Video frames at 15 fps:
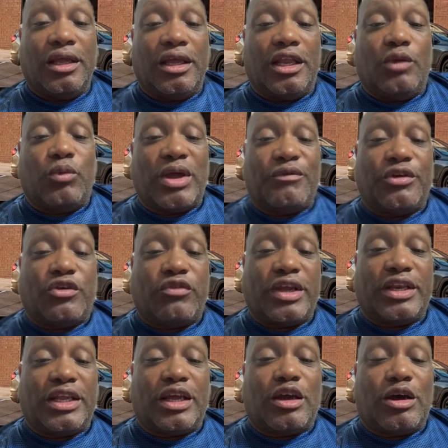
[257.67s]
Anyway, have a
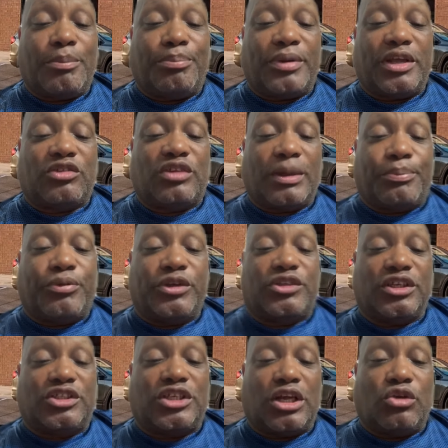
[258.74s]
great day. God bless, and I
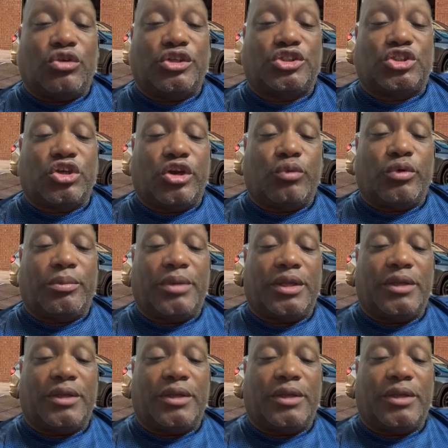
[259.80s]
appreciate y'all on this journey with me.